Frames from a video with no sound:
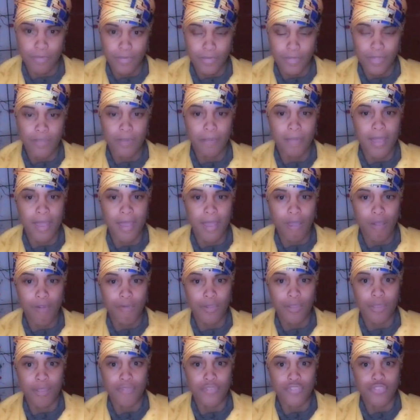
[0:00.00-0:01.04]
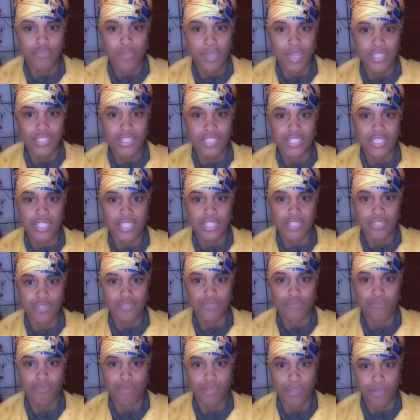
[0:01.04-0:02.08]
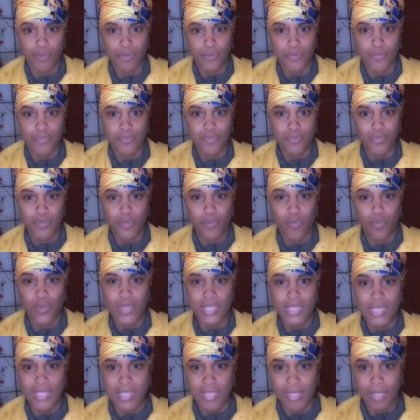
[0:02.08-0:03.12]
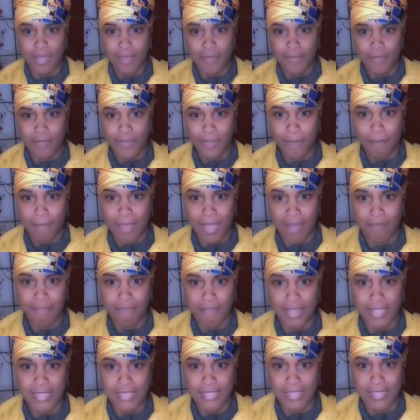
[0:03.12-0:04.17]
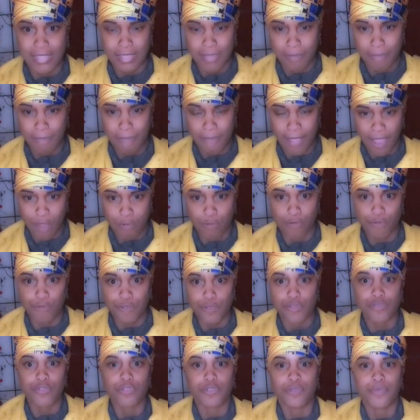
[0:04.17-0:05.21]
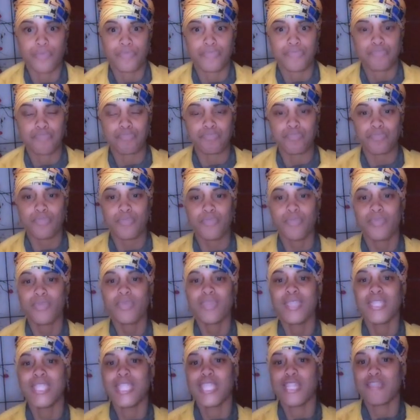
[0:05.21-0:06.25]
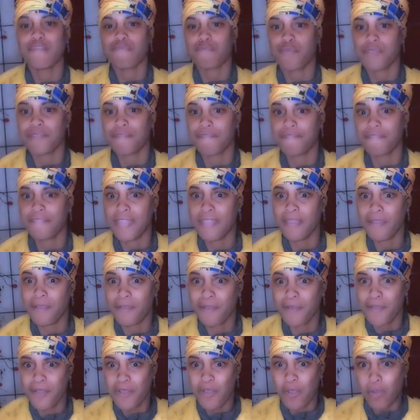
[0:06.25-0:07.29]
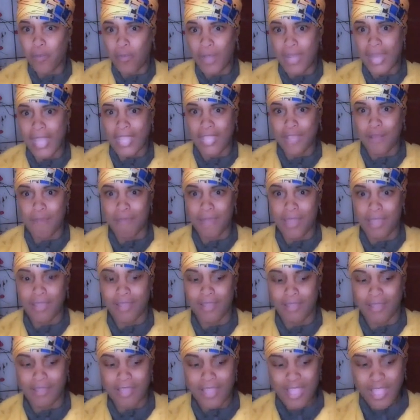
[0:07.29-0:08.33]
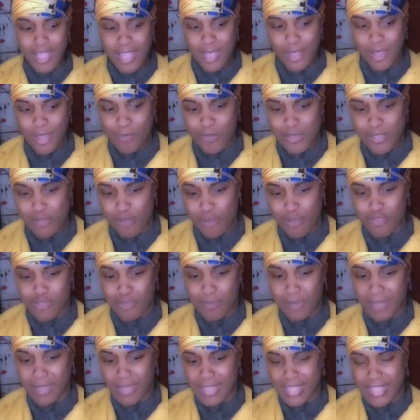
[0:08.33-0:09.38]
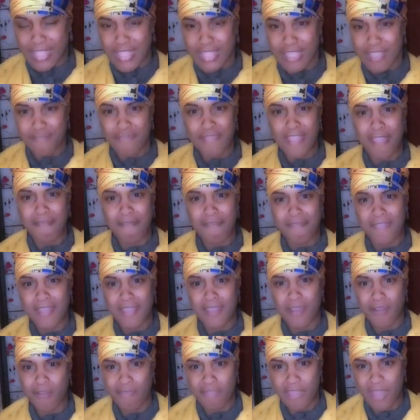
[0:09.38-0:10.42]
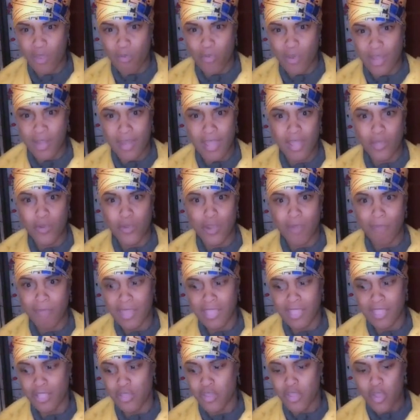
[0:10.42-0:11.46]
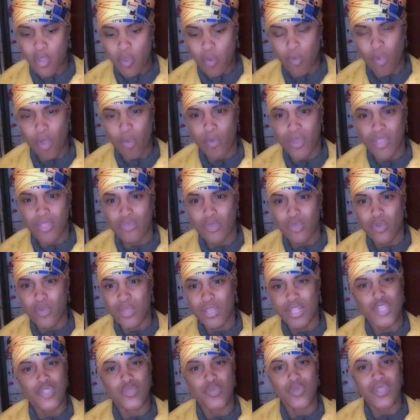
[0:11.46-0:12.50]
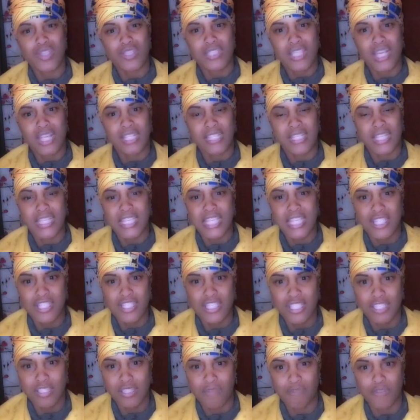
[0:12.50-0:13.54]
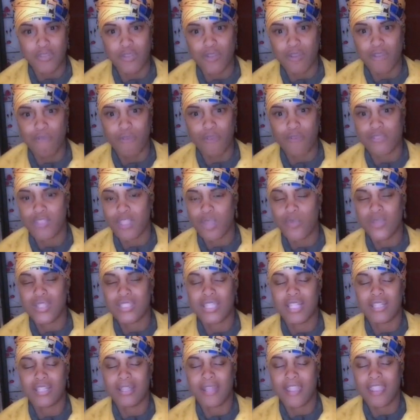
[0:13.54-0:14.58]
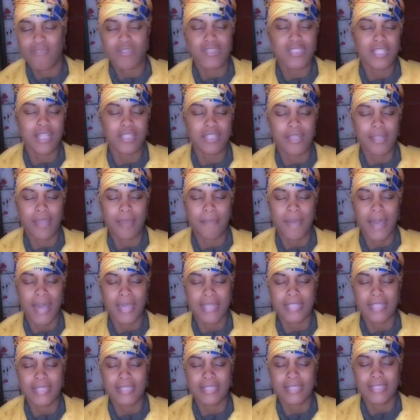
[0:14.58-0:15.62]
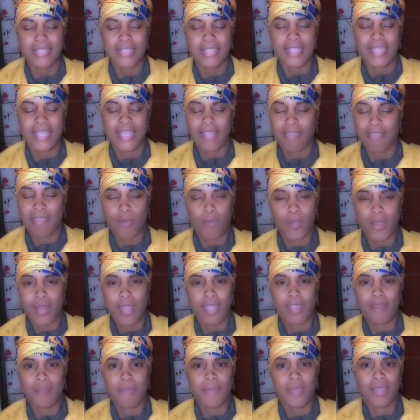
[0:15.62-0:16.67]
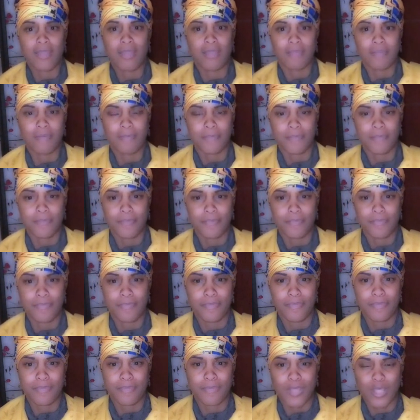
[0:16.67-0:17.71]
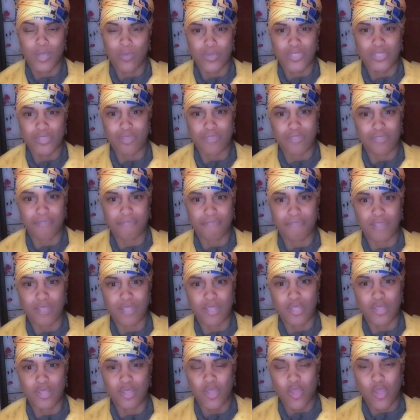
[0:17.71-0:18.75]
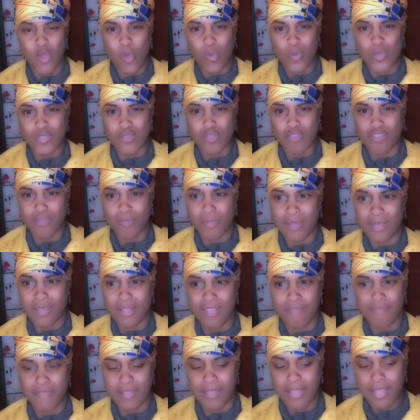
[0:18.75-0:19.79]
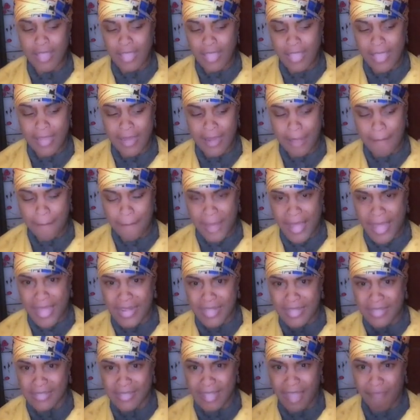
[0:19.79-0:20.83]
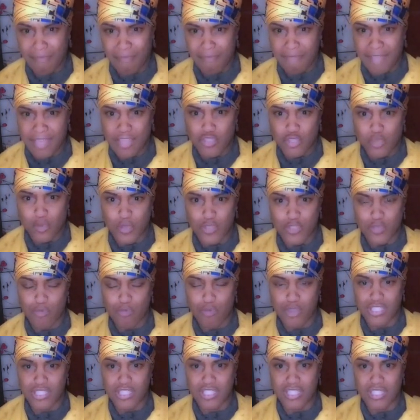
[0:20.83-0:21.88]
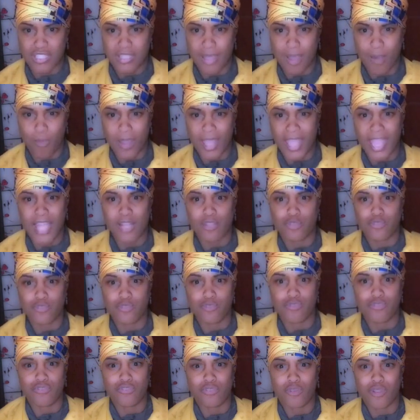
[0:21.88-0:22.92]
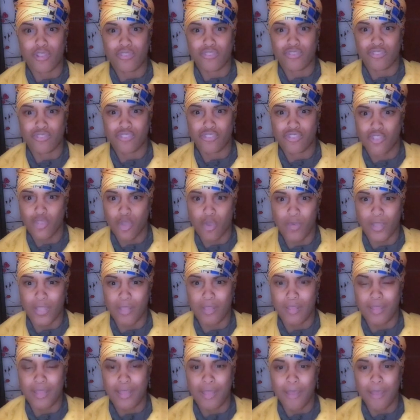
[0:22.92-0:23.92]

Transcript: The power of attraction is real. We manifest our future. And if we fear we're not going to make it, and we start to believe that fear that we're not going to make it, what we're doing is we're telling the energies of the universe and we're telling every cell in our bodies that we're not going to make it. We start to feel it, we start to believe it, and our bodies, our facial expressions, our attitudes start to show it.